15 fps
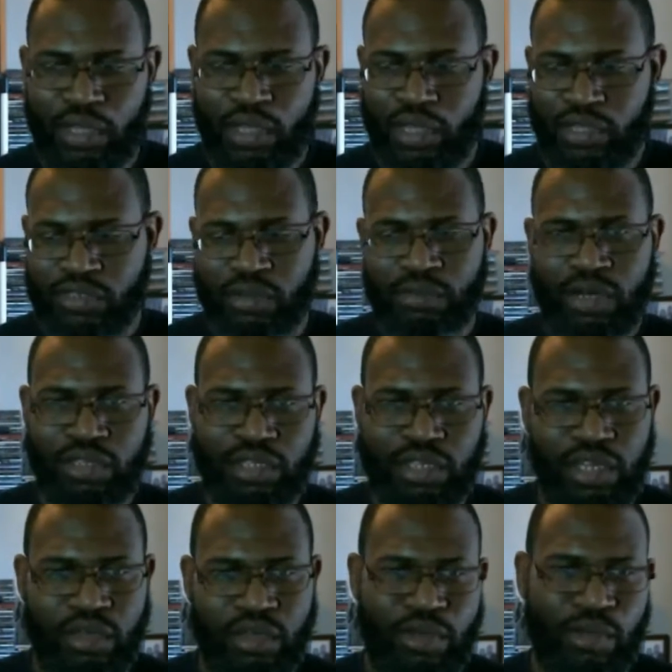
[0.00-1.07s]
and some other
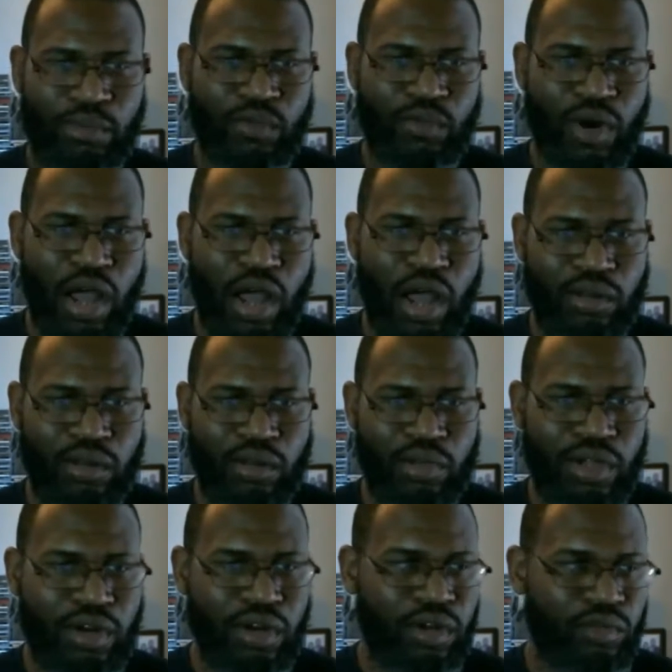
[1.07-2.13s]
kid may be rocking a
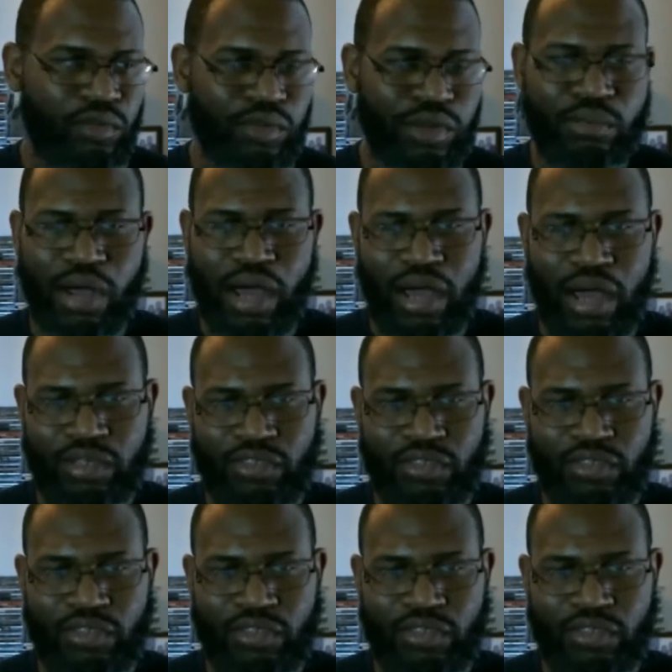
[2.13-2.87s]
pair of Reeboks